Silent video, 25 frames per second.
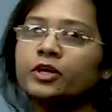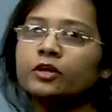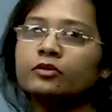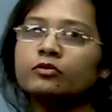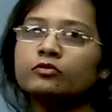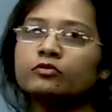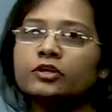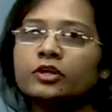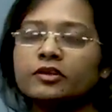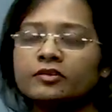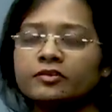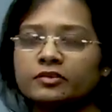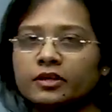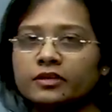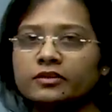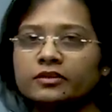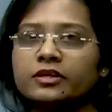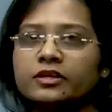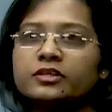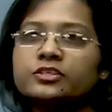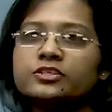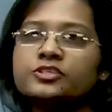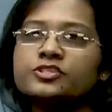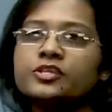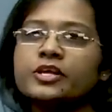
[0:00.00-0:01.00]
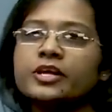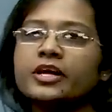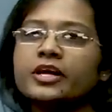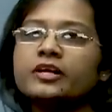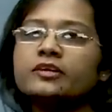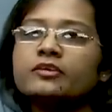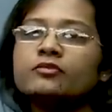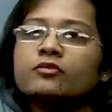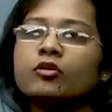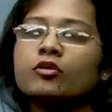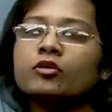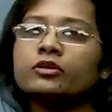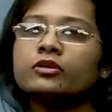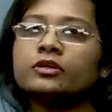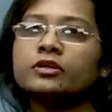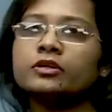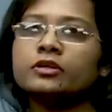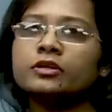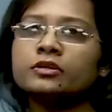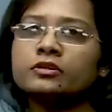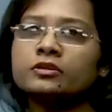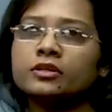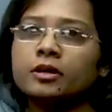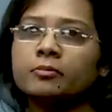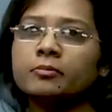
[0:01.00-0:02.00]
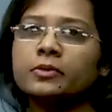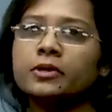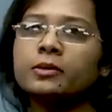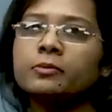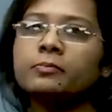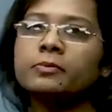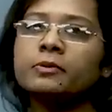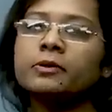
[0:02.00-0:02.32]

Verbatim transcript: So the southern states or the Tamil